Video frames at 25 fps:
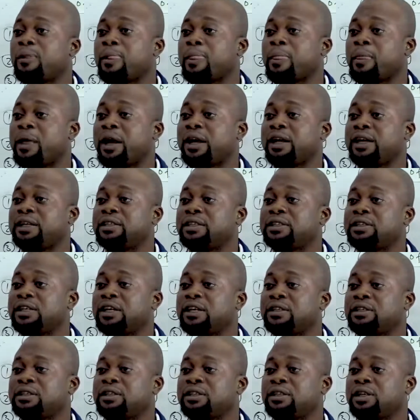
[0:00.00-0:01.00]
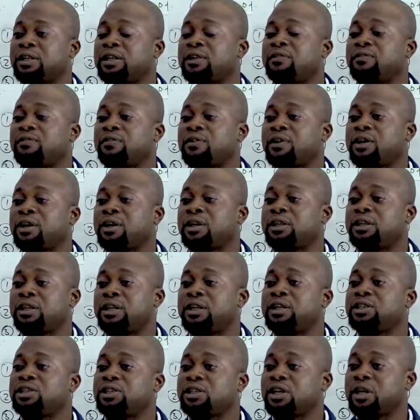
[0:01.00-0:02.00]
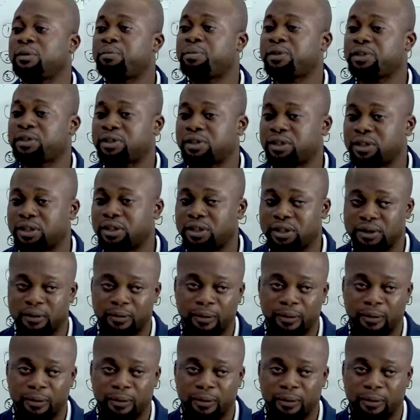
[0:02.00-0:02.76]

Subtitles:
Like I said, if an electrical personnel